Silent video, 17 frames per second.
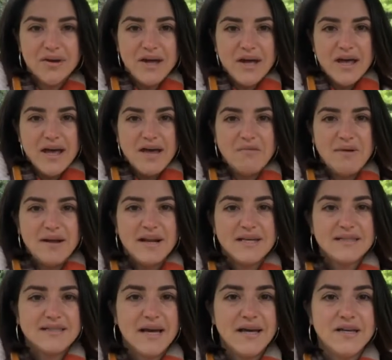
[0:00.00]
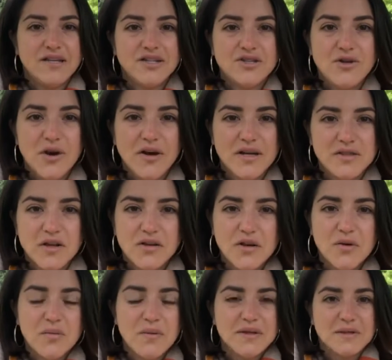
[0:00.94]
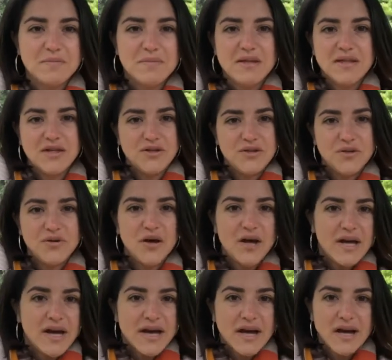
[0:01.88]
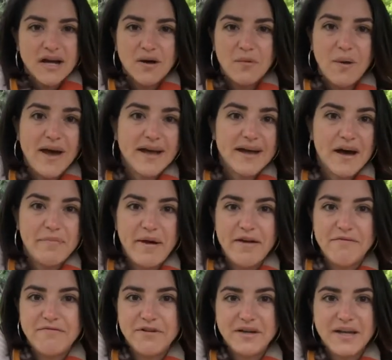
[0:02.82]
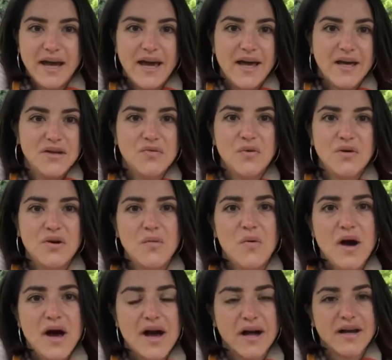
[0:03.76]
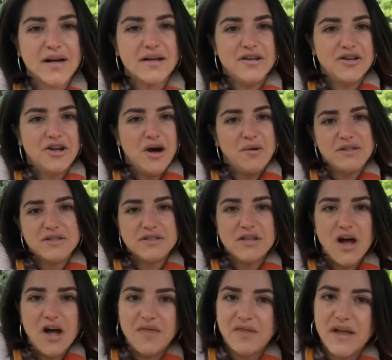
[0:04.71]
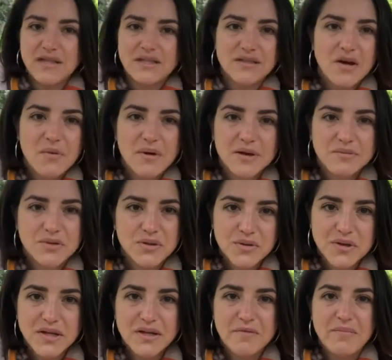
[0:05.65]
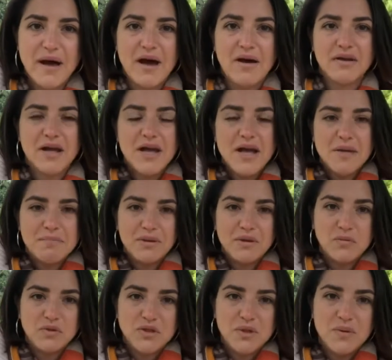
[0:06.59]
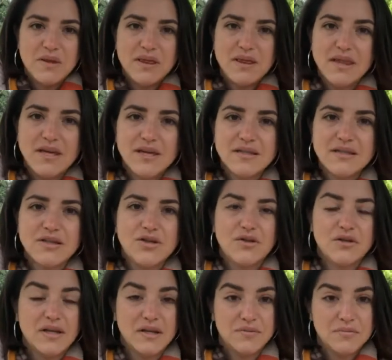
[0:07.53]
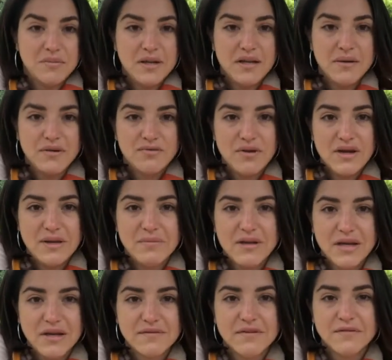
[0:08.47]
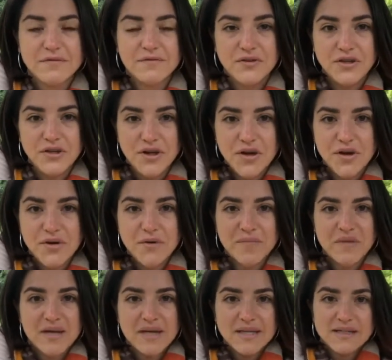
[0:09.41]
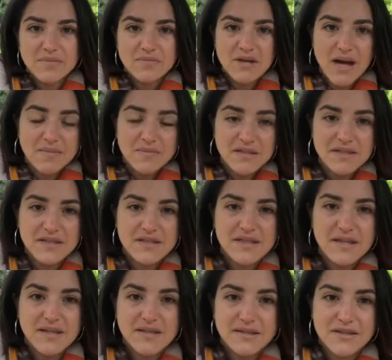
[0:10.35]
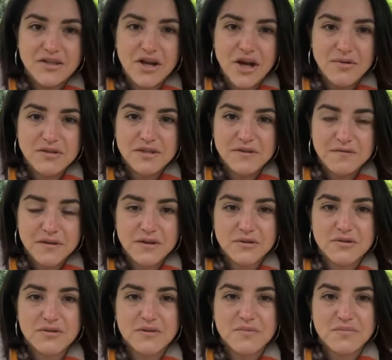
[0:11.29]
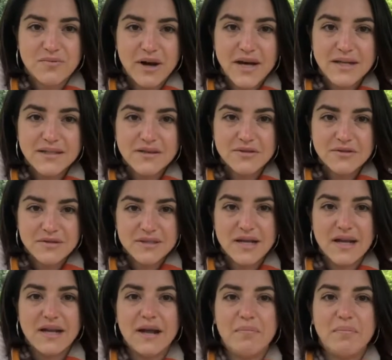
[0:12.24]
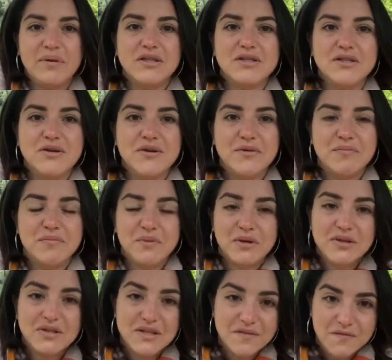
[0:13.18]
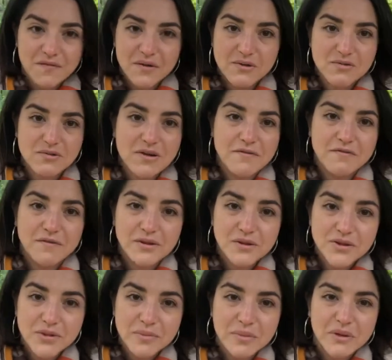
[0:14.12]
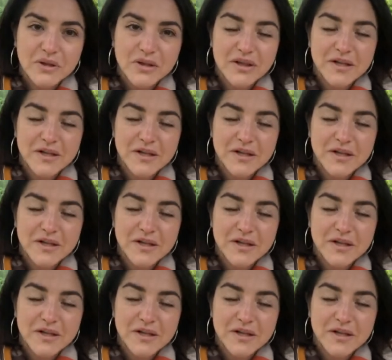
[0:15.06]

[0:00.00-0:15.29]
And when I say enjoy, I don't always mean that you wake up every day and you want to work, that's not what I'm talking about. But doing things that are really meaningful for you, sometimes is difficult to embrace and to stand up and do, because it feels really vulnerable.